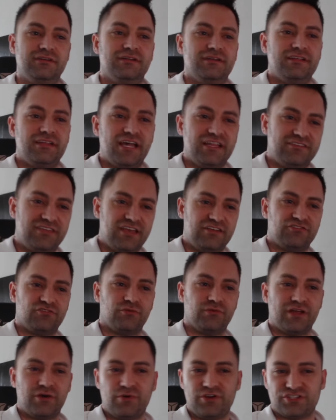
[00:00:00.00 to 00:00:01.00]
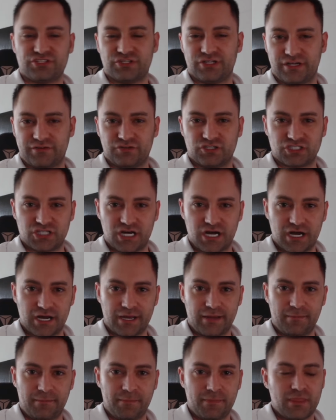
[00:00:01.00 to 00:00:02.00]
that takes that wastes a lot of your
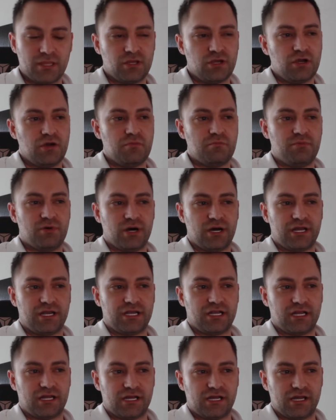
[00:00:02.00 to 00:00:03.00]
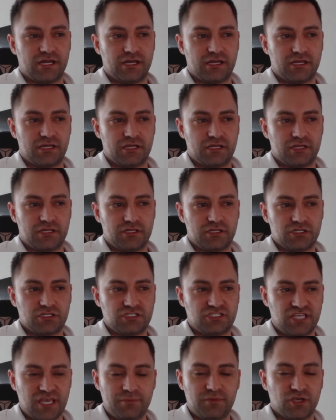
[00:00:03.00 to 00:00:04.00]
time, but
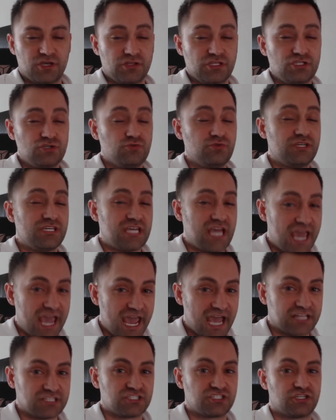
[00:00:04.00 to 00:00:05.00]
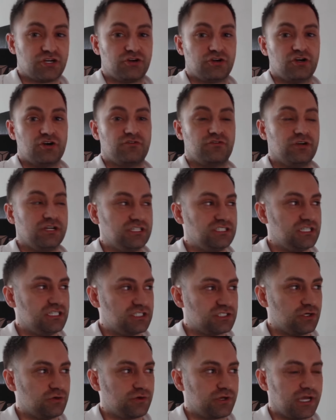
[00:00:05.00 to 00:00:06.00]
typically you can start over. It's,
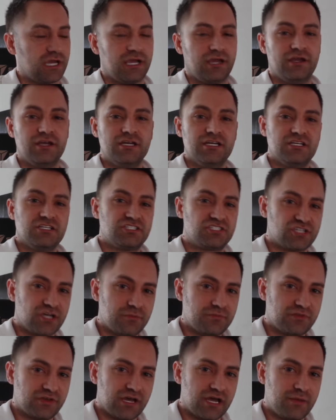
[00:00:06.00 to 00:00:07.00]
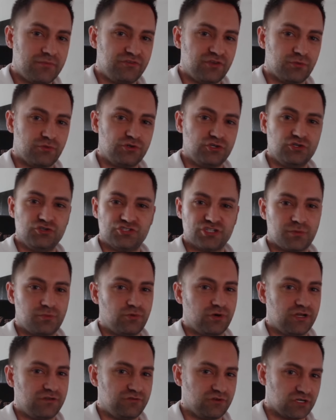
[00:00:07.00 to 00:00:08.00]
it's okay. Sometimes it will use up
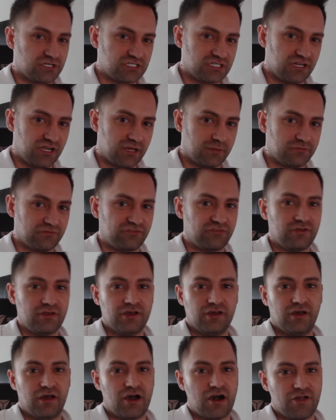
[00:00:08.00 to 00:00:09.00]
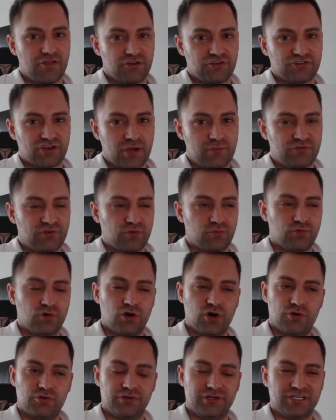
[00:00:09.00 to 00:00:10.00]
one of your attempts, other times it
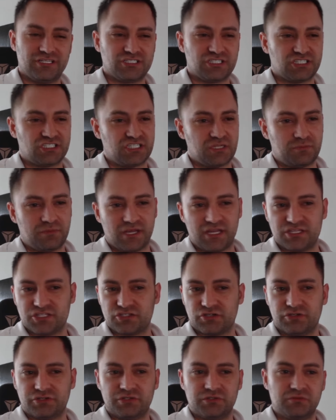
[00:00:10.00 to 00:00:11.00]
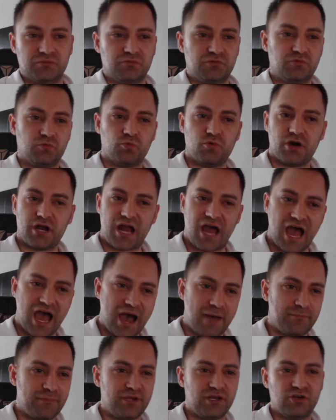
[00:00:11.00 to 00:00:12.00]
won't. It just depends on what
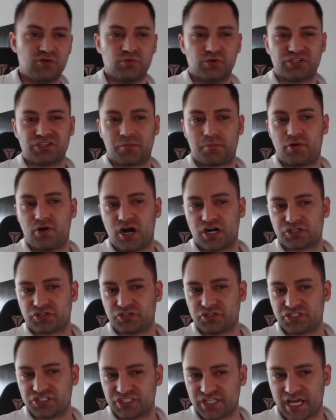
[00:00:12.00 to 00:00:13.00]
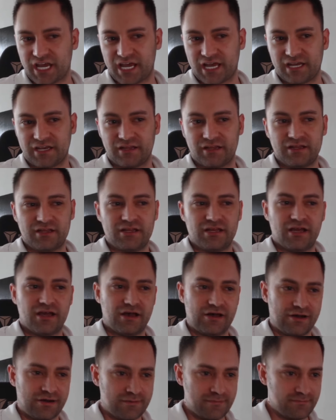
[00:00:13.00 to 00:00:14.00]
happened, what the proctor said.
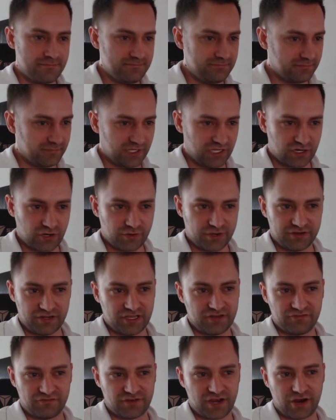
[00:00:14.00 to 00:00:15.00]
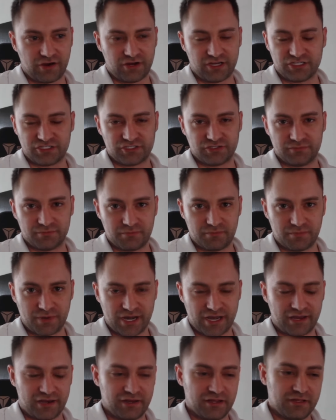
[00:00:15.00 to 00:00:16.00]
Um, you know, it, it varies,
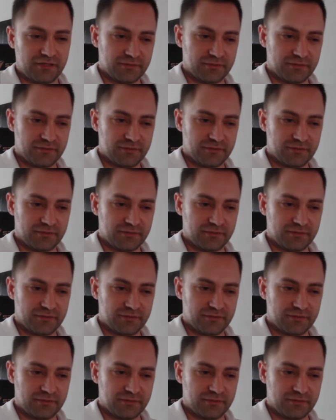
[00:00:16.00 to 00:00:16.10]
but